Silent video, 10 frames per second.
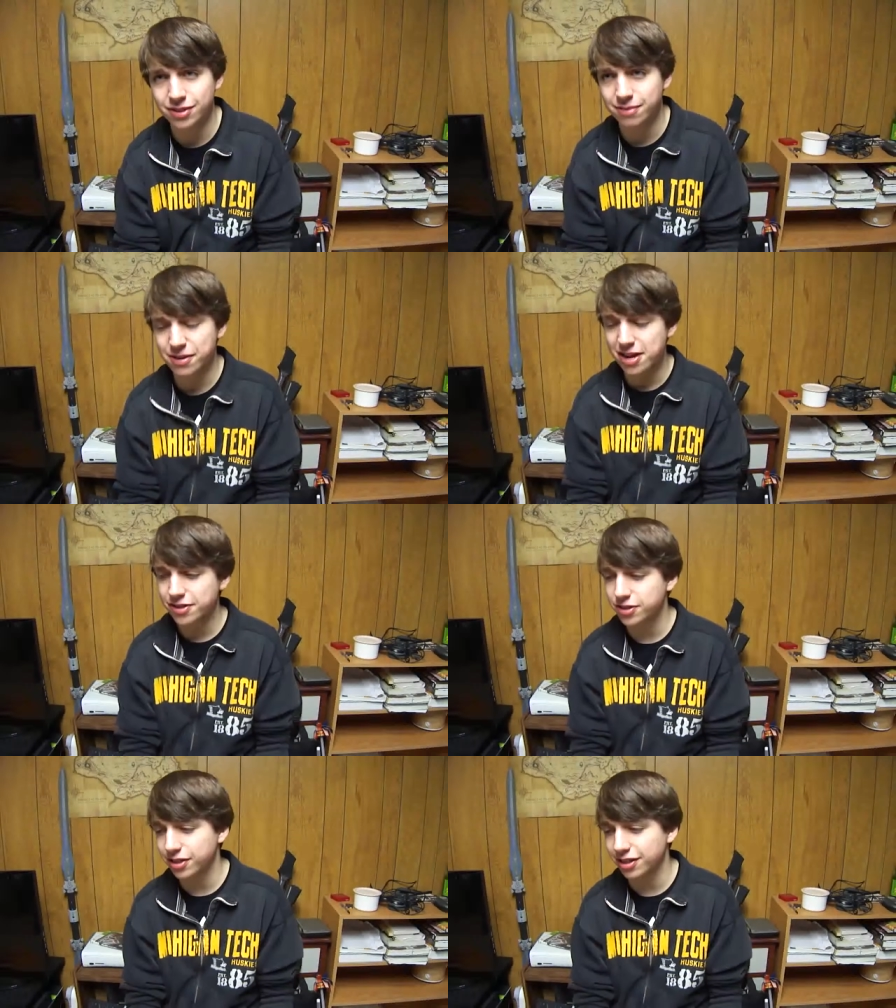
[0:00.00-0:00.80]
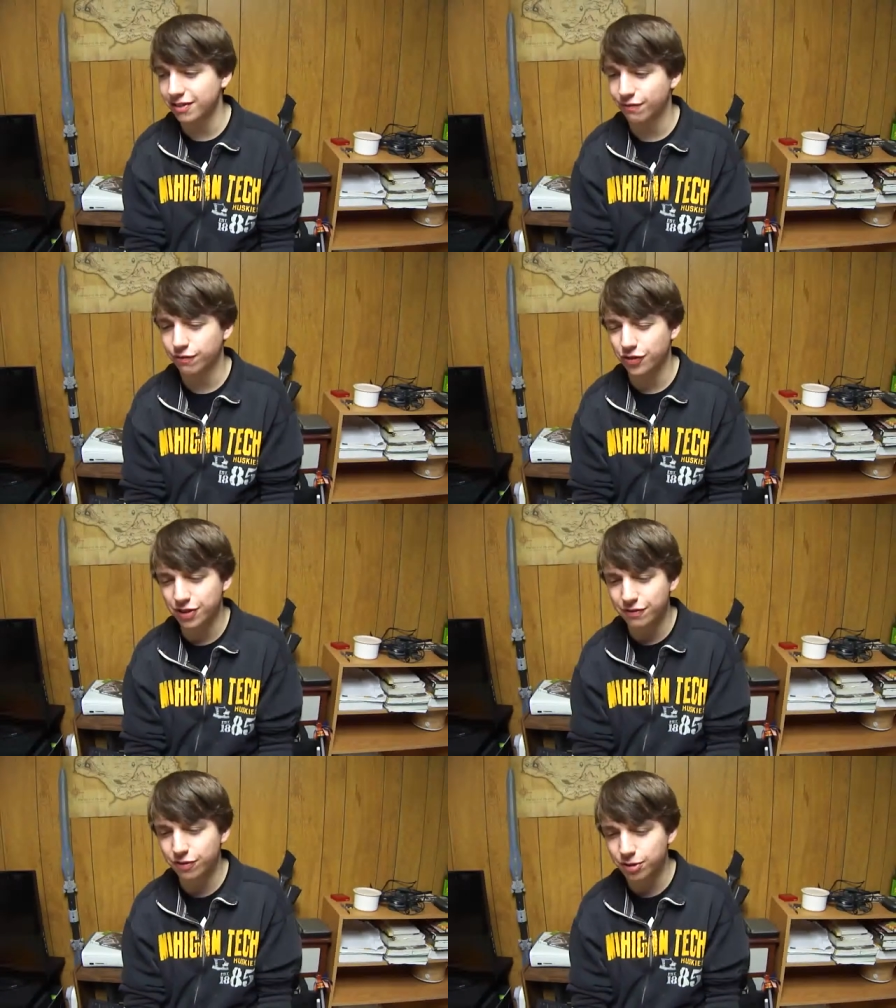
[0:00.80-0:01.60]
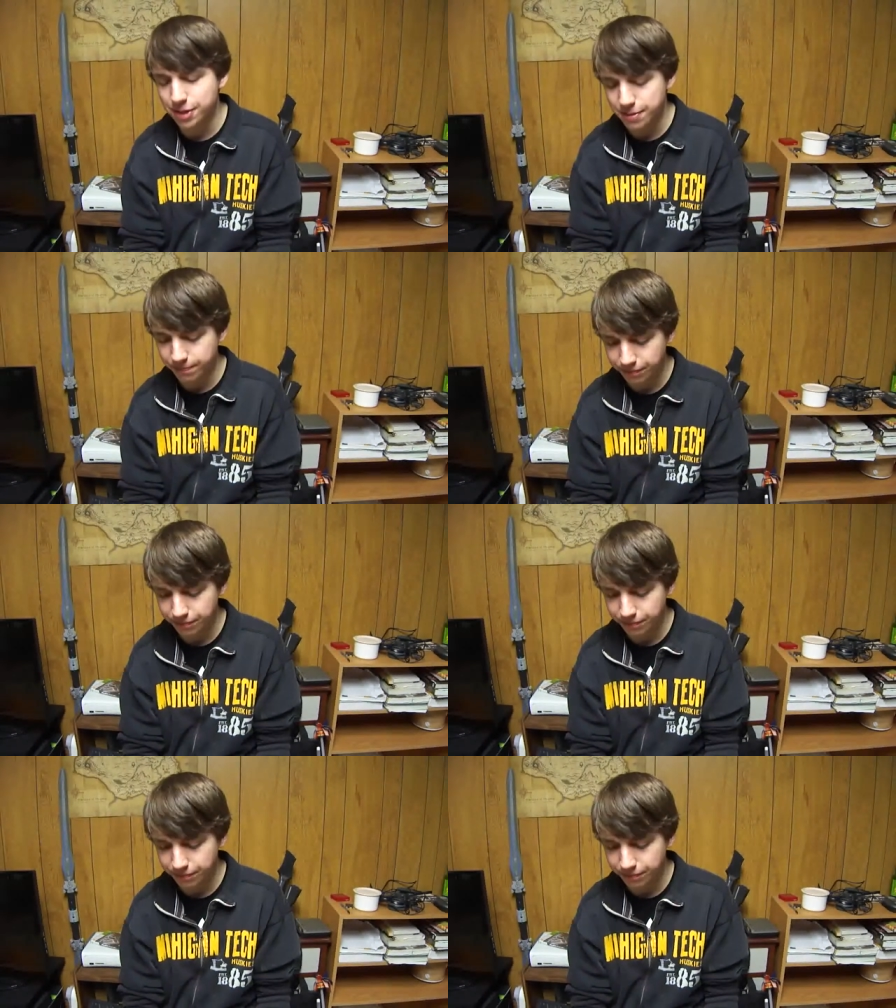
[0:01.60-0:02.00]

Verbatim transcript: So I'm kind of just gonna freeform it.